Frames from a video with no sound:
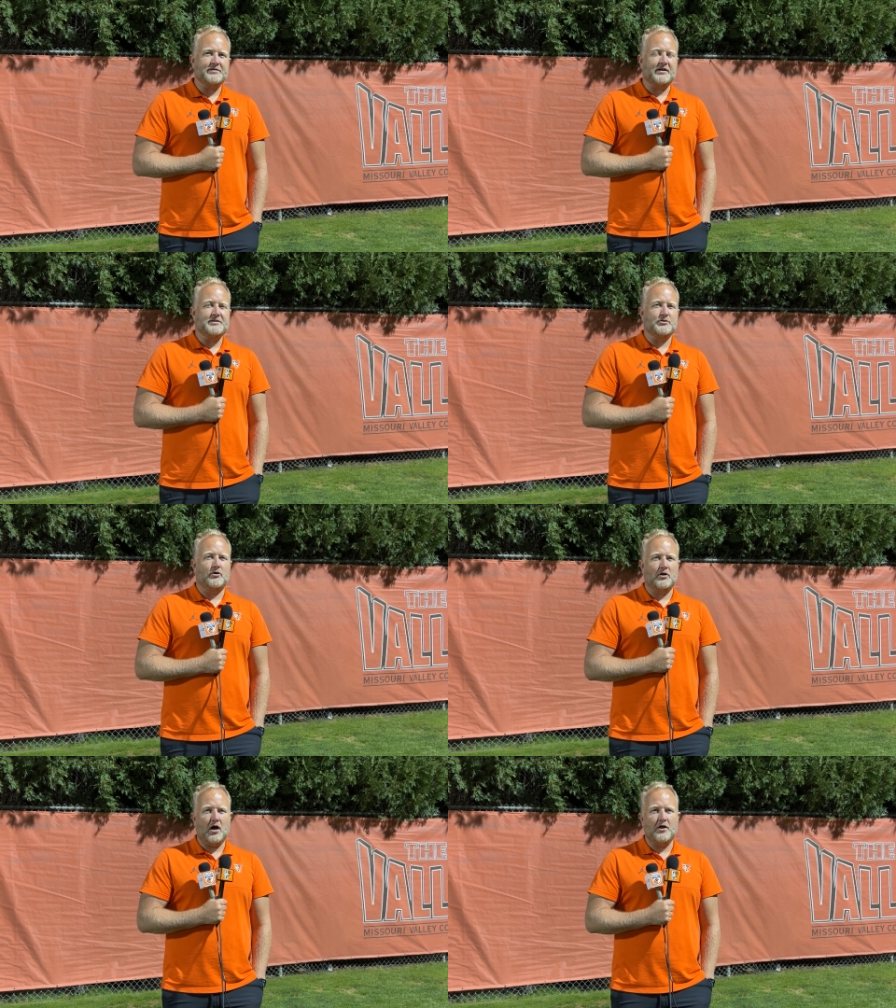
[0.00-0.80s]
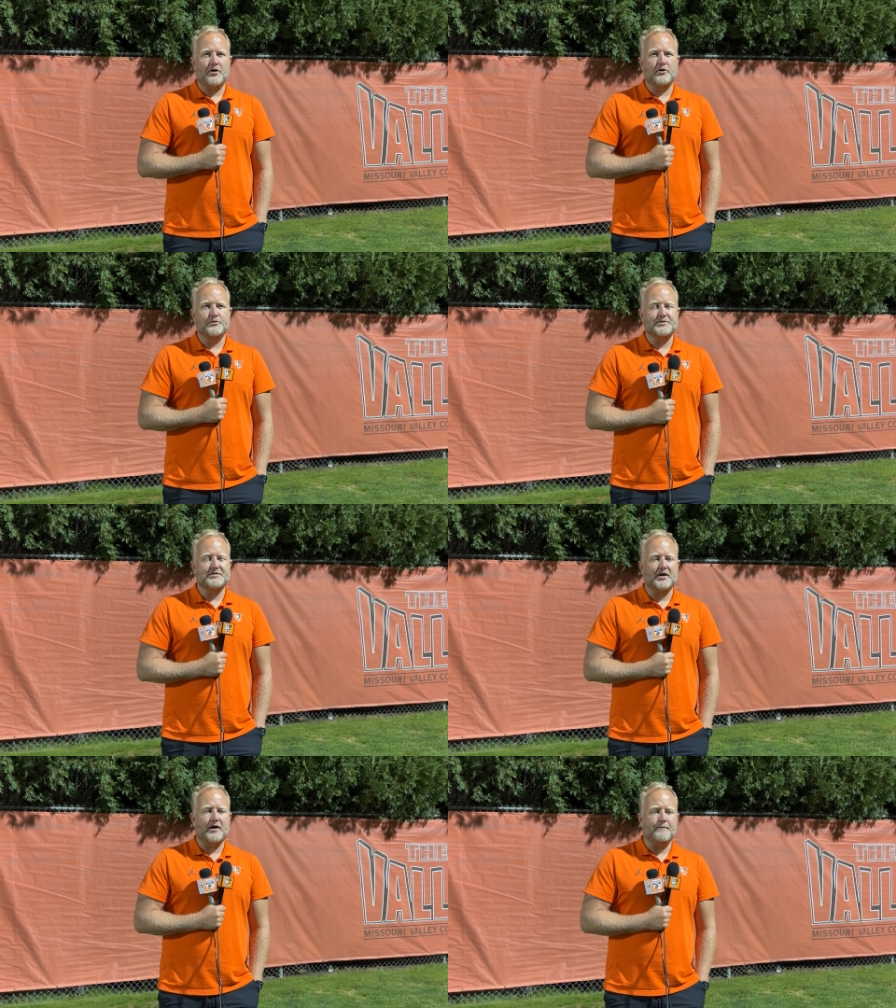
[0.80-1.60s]
and I saw a lot of those
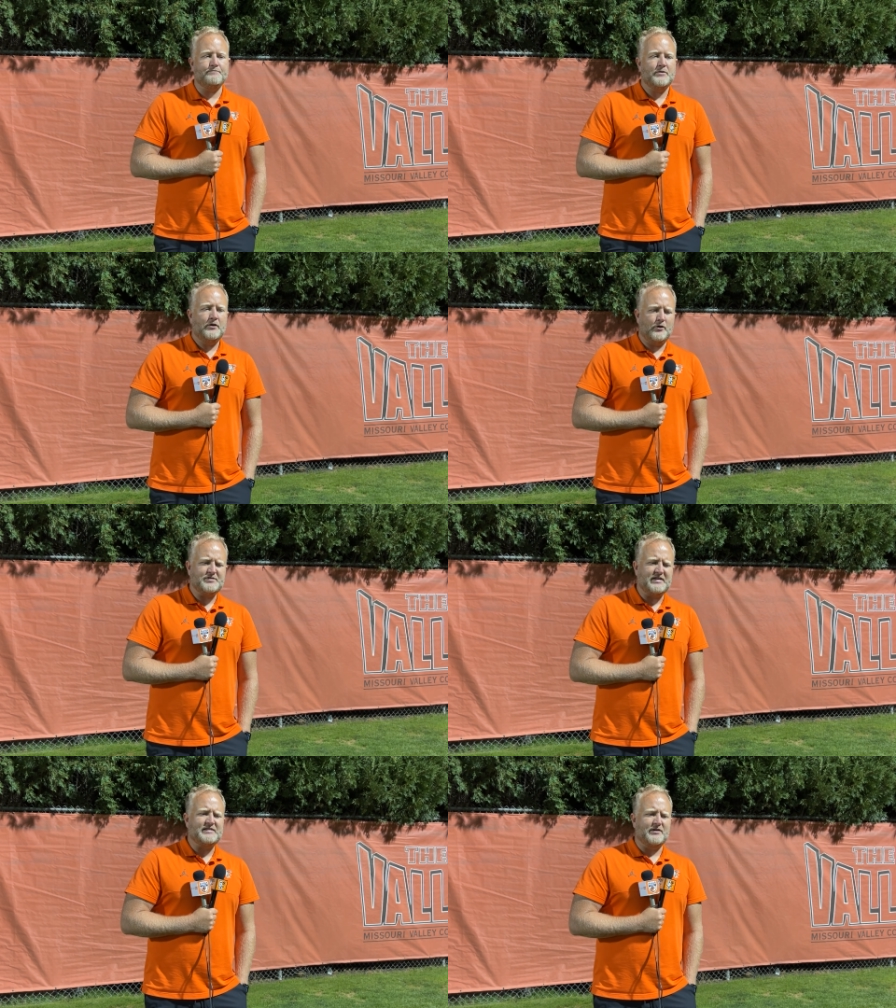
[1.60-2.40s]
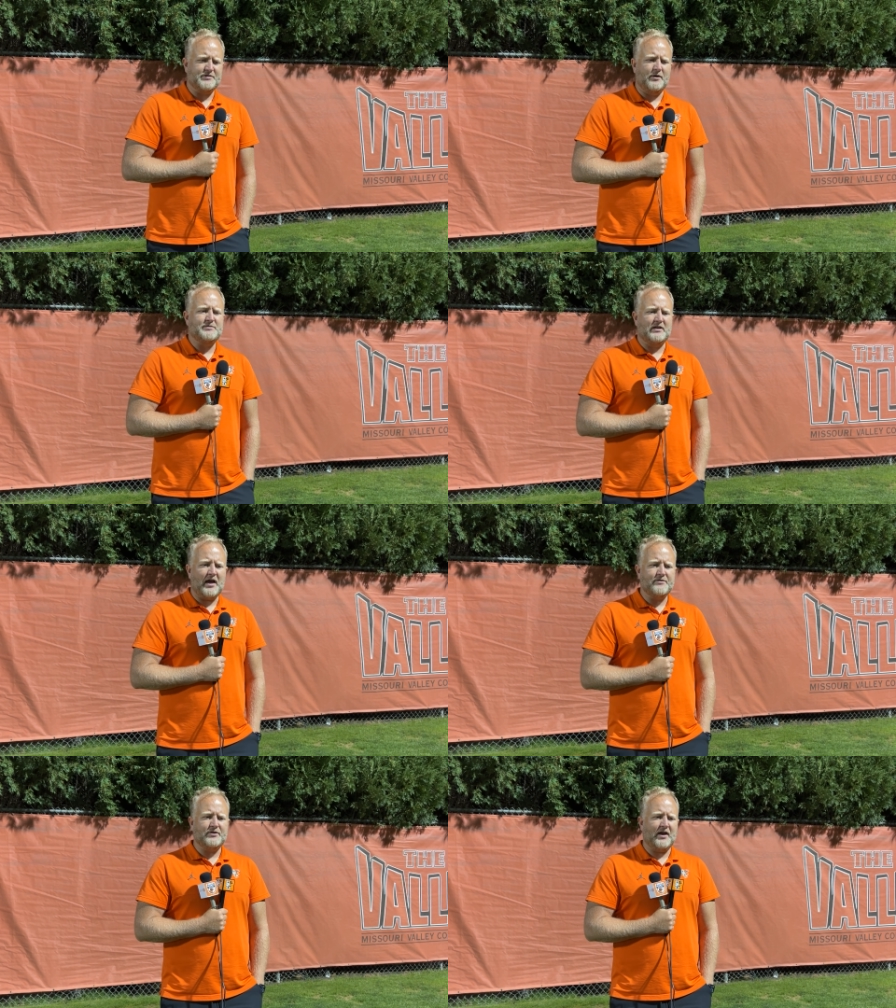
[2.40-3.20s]
um, those details come to
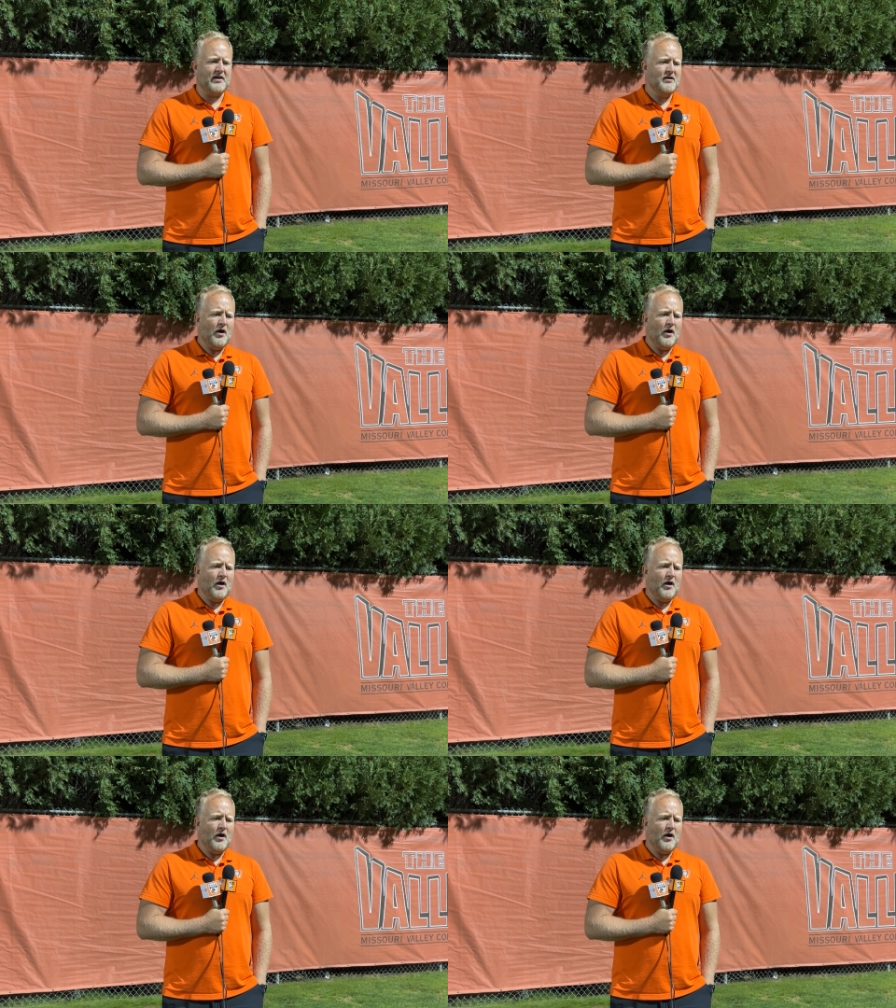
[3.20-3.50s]
life today.